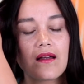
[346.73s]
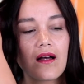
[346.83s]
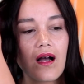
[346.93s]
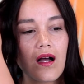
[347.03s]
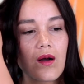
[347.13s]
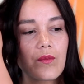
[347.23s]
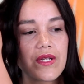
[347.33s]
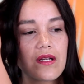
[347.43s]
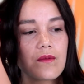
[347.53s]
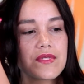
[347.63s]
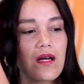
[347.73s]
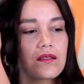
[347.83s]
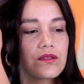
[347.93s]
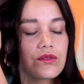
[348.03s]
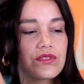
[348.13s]
It comes out a
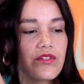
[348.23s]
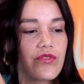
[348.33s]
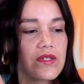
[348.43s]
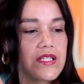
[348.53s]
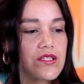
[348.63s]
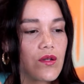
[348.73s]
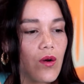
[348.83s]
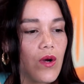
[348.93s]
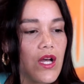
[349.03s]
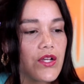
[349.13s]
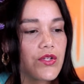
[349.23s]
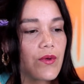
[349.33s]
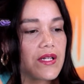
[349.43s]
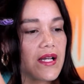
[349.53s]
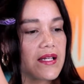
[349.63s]
little differently, so you
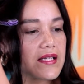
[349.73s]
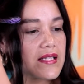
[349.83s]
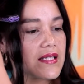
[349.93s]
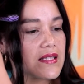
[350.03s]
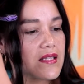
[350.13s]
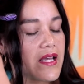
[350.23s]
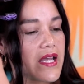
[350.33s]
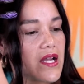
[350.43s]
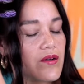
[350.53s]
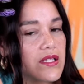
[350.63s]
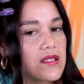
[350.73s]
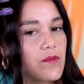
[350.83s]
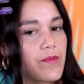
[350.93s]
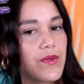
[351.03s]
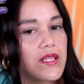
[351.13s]
want to kind of get the hair in
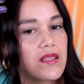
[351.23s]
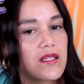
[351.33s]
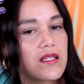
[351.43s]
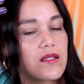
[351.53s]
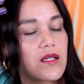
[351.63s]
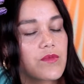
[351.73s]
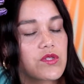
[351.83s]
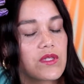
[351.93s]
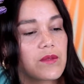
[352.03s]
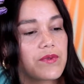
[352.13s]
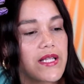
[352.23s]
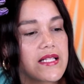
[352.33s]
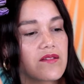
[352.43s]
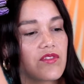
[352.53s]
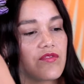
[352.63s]
between the
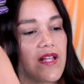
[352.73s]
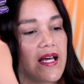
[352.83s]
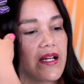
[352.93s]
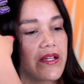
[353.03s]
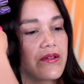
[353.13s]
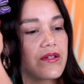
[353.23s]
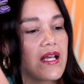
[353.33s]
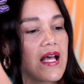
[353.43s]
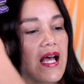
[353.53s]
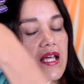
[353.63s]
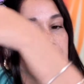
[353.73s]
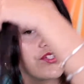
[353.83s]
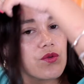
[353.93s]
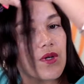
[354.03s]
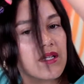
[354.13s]
plates of the flat iron, and then
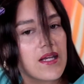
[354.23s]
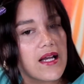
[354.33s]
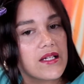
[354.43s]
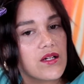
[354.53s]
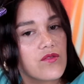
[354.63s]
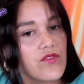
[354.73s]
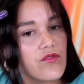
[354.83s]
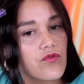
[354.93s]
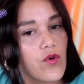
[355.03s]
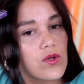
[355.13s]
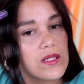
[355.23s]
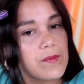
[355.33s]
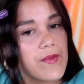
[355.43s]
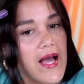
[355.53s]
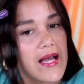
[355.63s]
you want to kind of roll
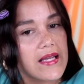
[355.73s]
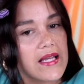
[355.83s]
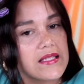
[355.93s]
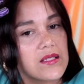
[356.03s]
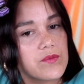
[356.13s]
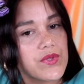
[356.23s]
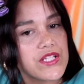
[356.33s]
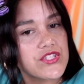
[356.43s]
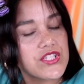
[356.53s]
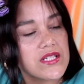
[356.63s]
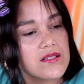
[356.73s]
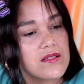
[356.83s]
it back and then pinch it,